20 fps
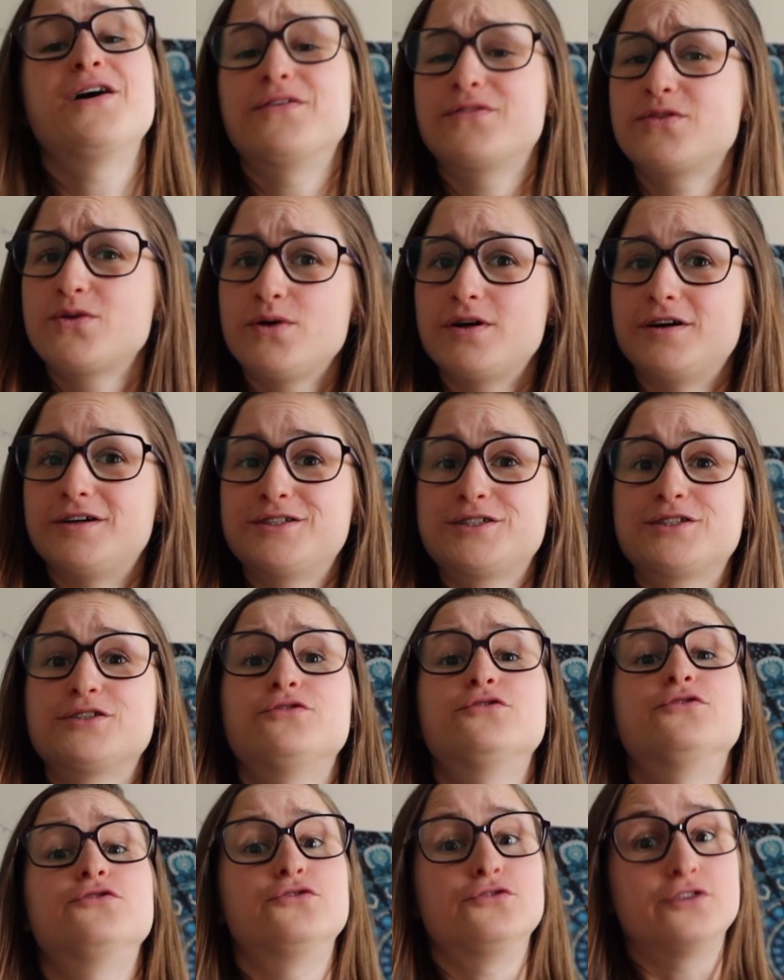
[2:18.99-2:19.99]
Of course,
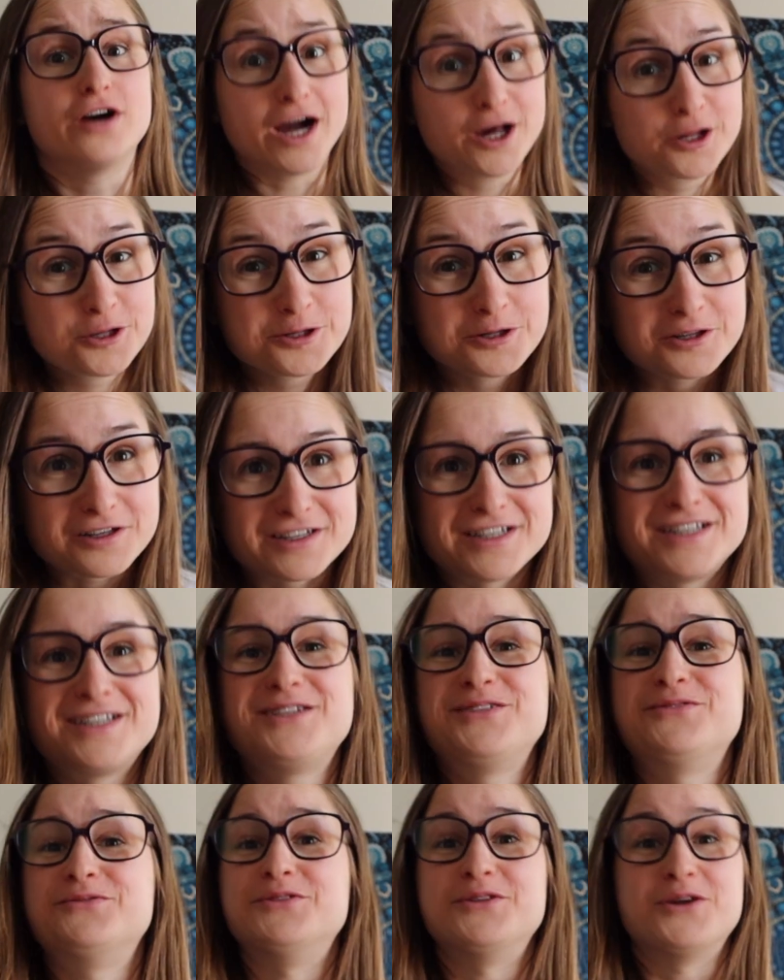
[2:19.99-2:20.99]
rationally,
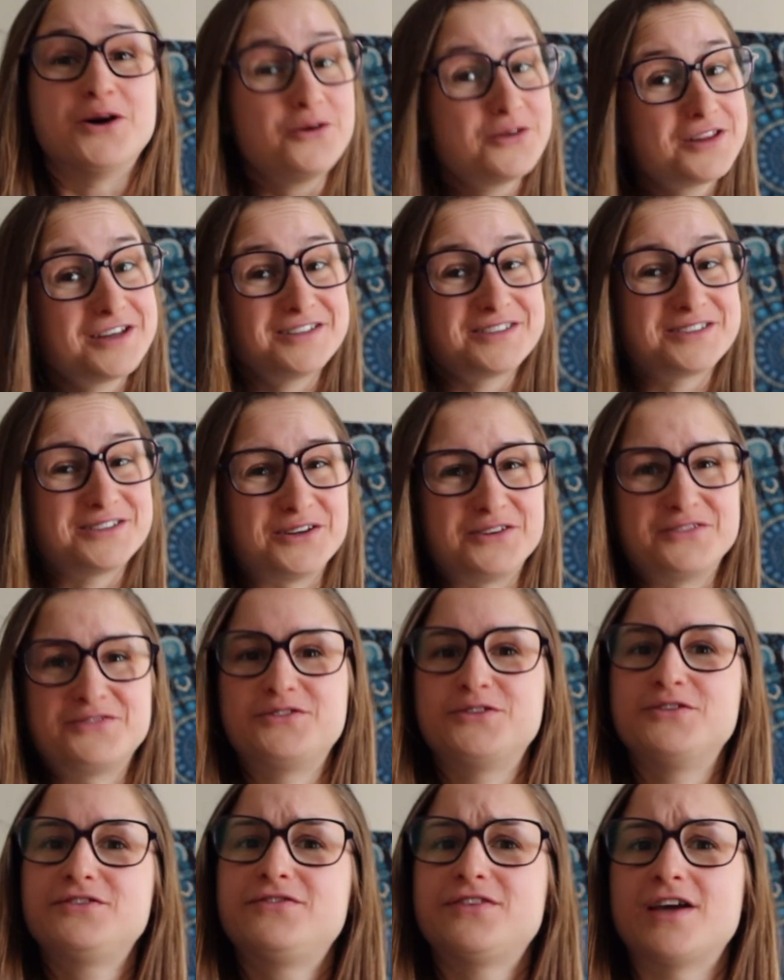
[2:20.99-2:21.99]
you know there's no
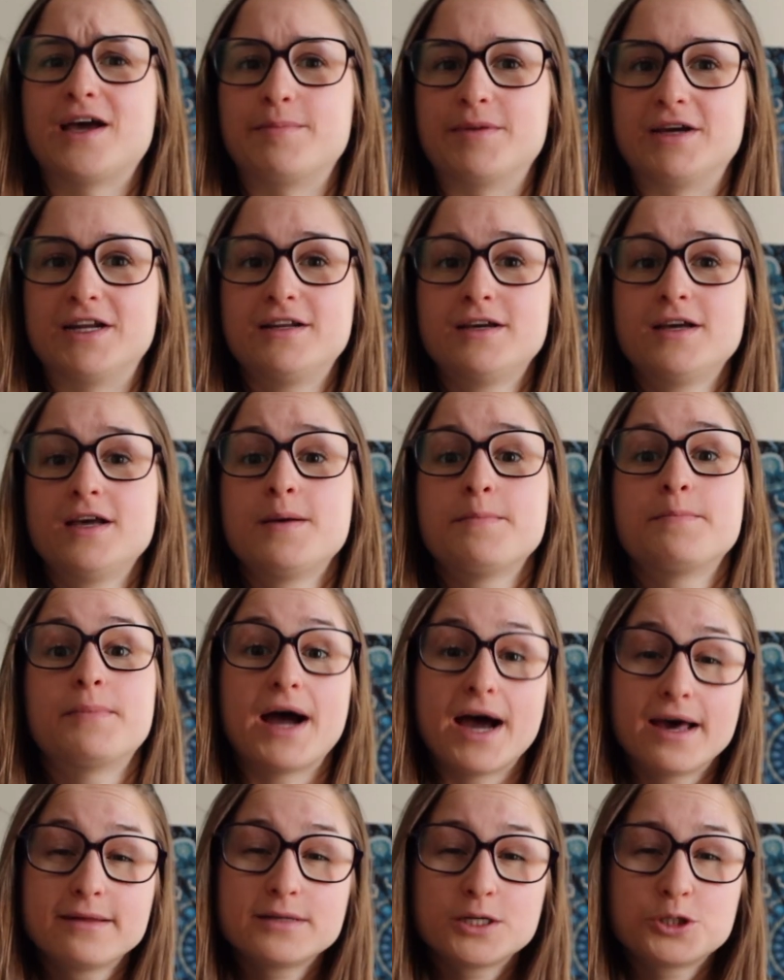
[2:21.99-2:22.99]
food famine,
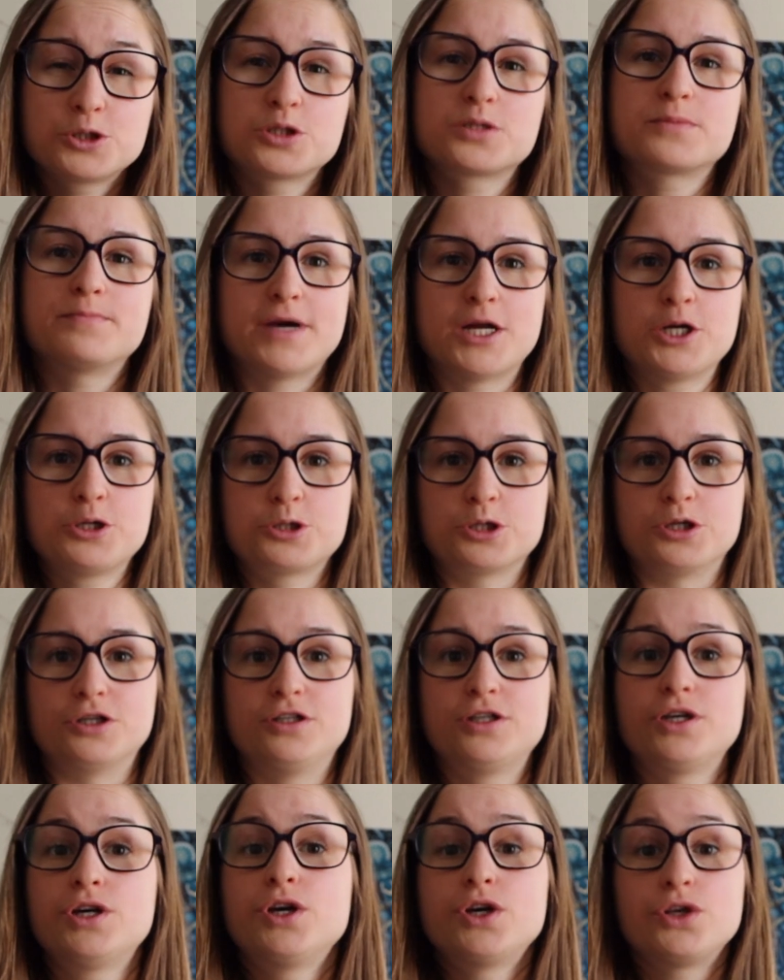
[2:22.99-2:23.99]
but as I just
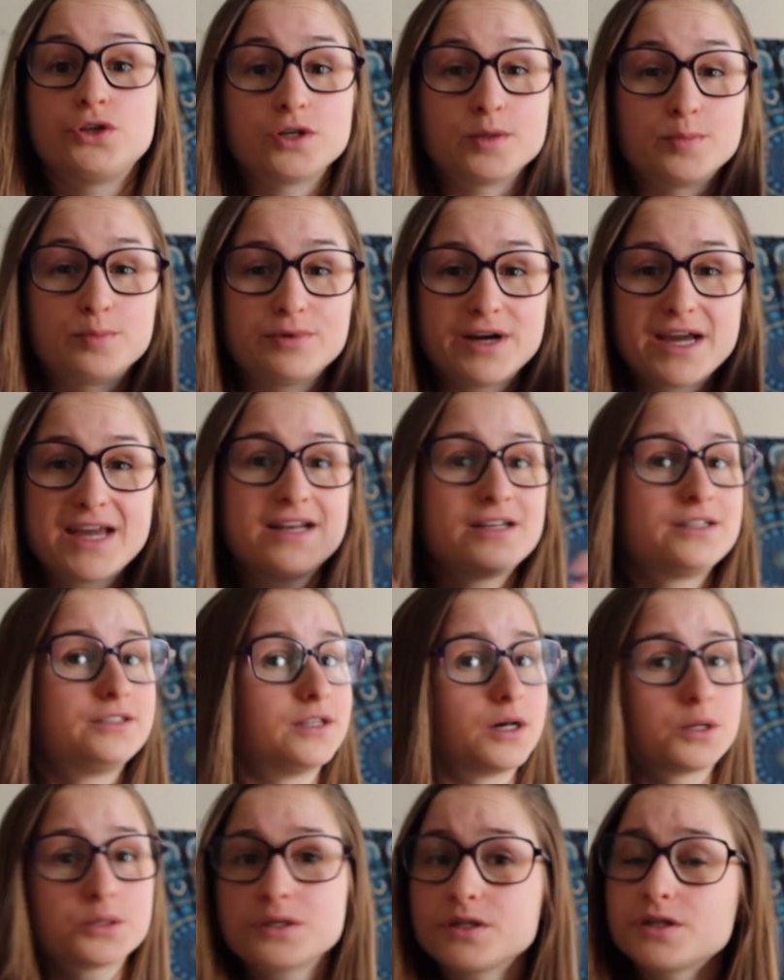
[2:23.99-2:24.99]
mentioned, your brain
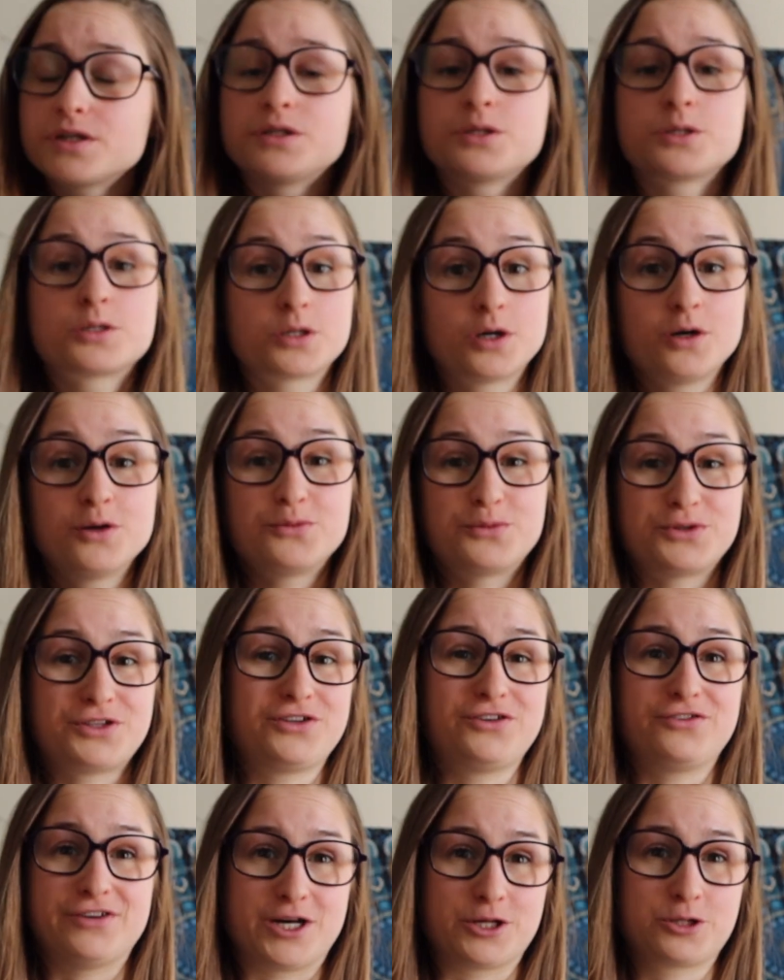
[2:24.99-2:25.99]
doesn't consult
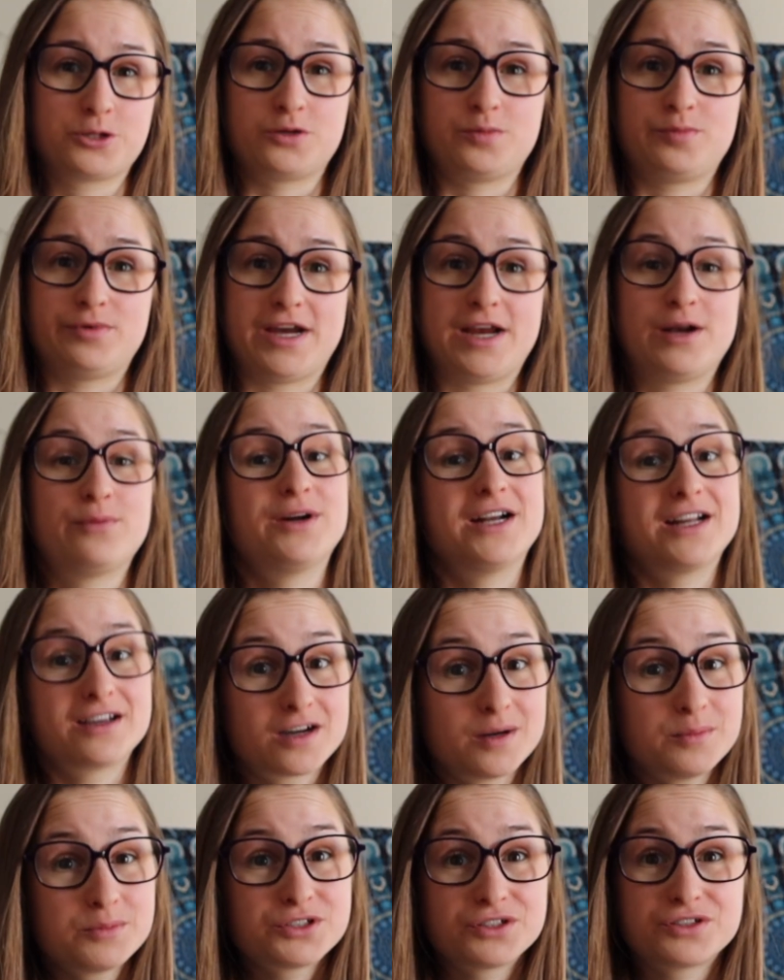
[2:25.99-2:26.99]
with your rational brain when
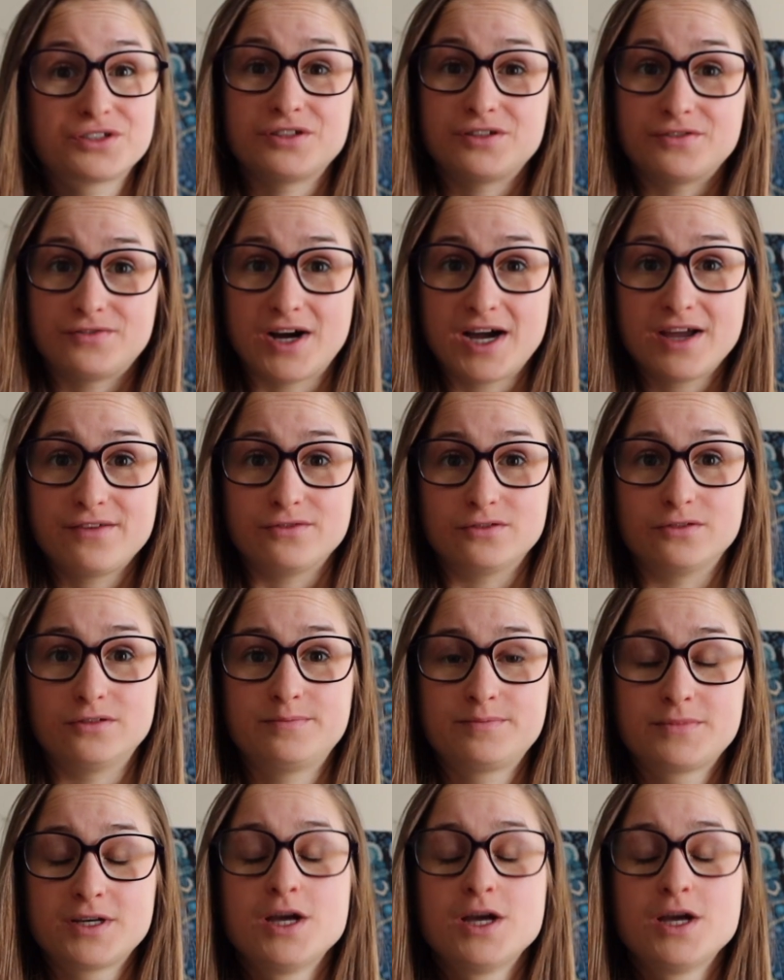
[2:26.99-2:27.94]
it comes to survival.